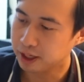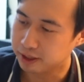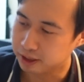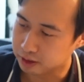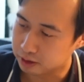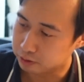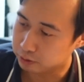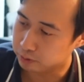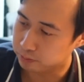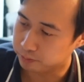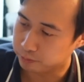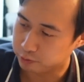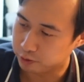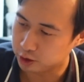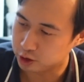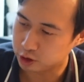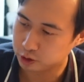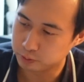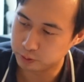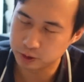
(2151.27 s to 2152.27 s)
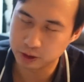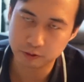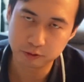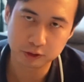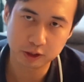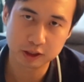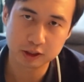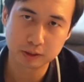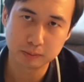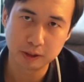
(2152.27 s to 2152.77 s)
another vegetable I
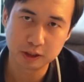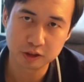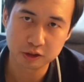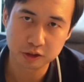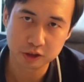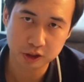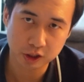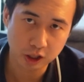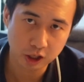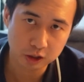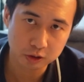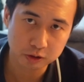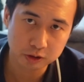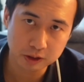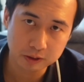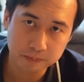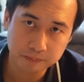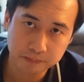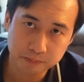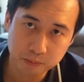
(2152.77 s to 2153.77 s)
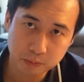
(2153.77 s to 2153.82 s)
forgot to mention is okra.